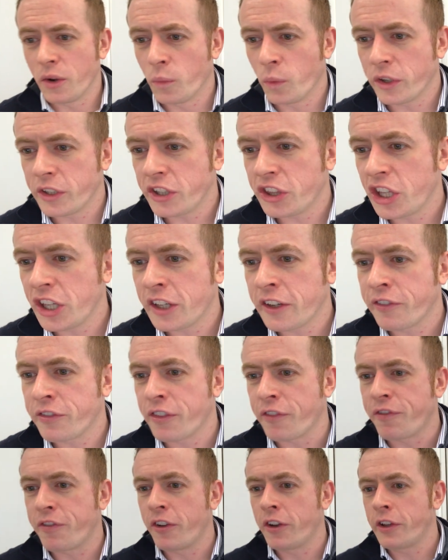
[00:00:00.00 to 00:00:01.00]
what do you think of
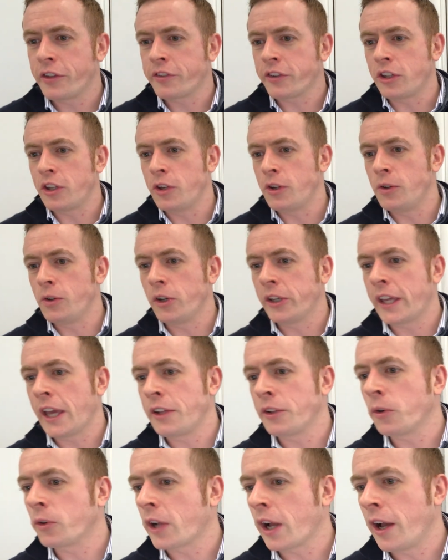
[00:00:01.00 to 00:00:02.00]
the first queue
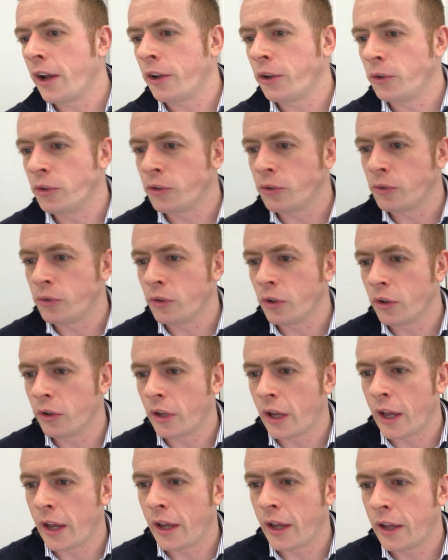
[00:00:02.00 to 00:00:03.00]
Kendo car who do
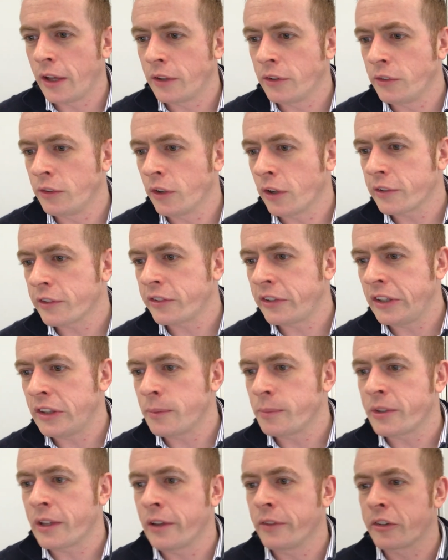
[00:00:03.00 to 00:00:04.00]
not see
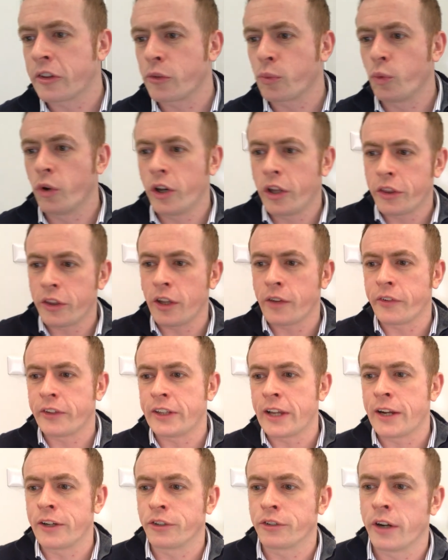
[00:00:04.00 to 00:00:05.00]
themselves as worthy of a
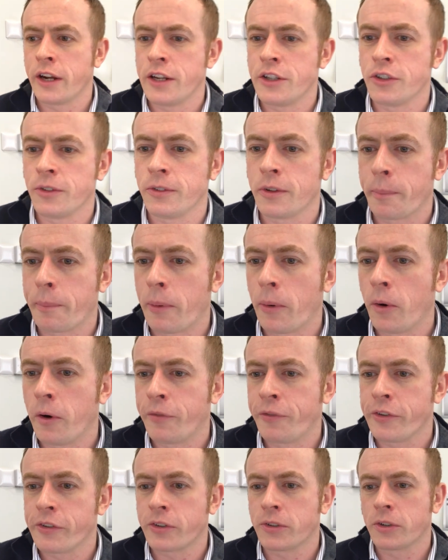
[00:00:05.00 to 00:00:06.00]
downgrade due to
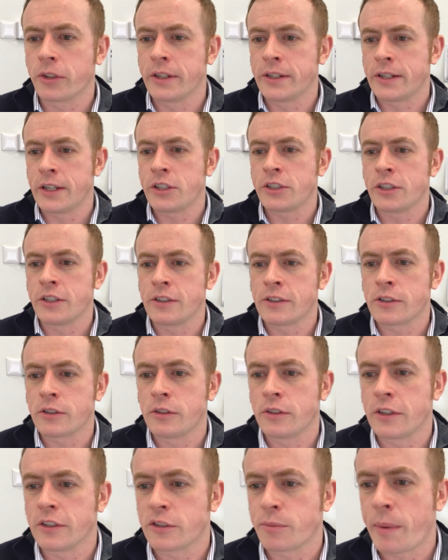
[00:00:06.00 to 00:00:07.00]
poor physical conditions
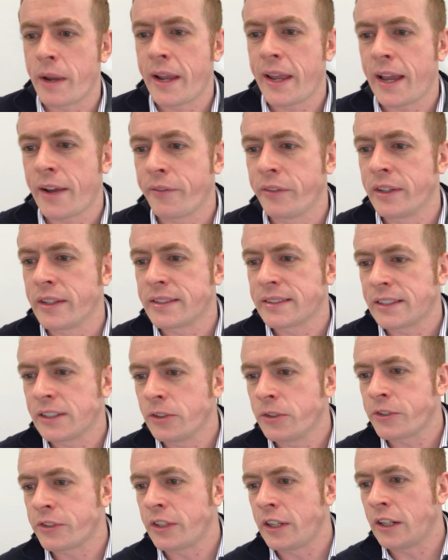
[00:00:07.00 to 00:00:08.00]
despite having the
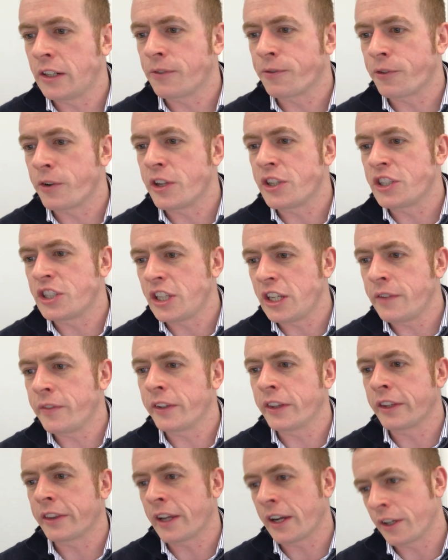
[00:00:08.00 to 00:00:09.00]
skills needed for
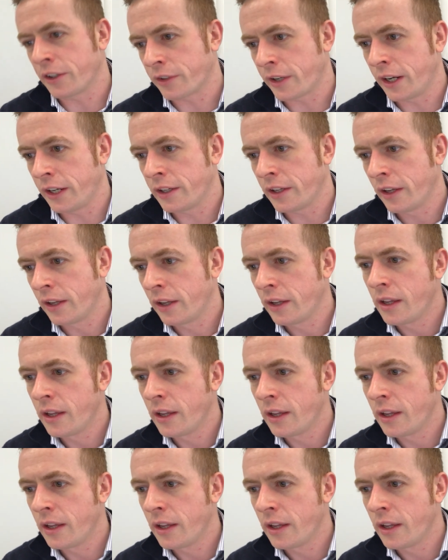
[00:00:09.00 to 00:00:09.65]
achieving the downgrade?